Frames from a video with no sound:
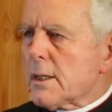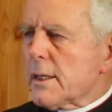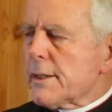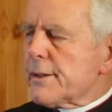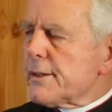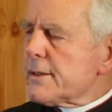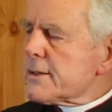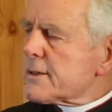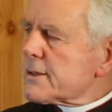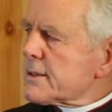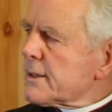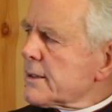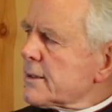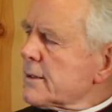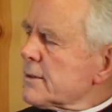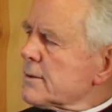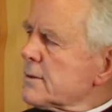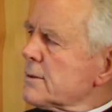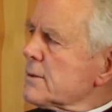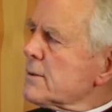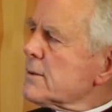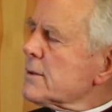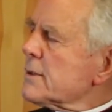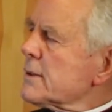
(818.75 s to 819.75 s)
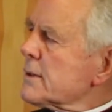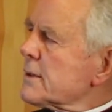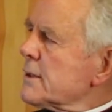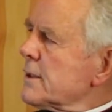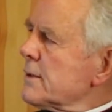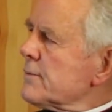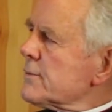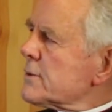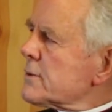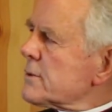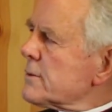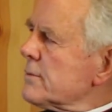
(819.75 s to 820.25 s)
An encyclical
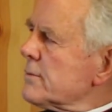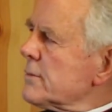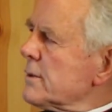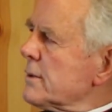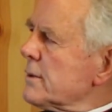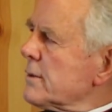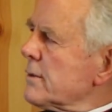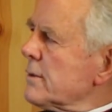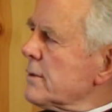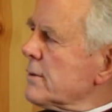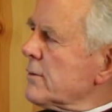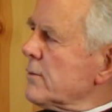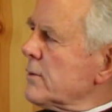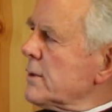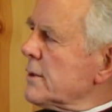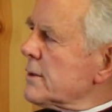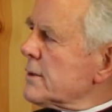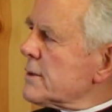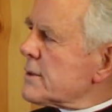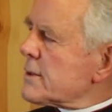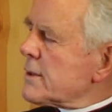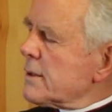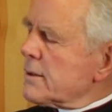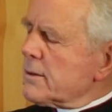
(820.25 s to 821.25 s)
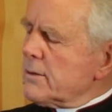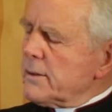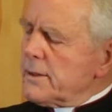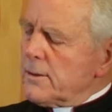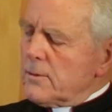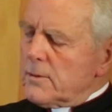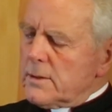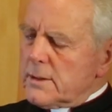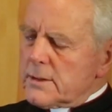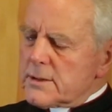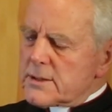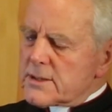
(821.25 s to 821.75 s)
comes from the
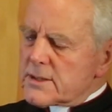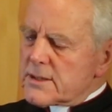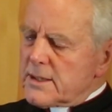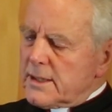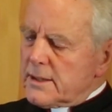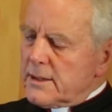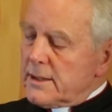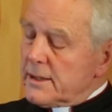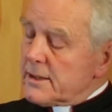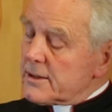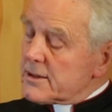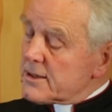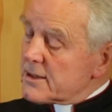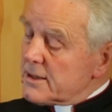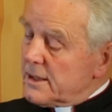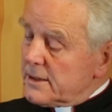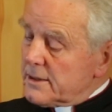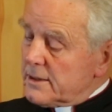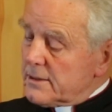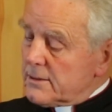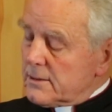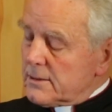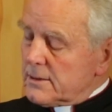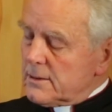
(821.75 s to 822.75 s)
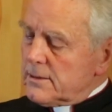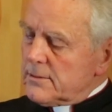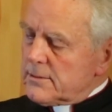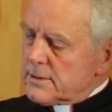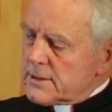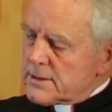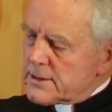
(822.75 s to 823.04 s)
Greek word like cycle.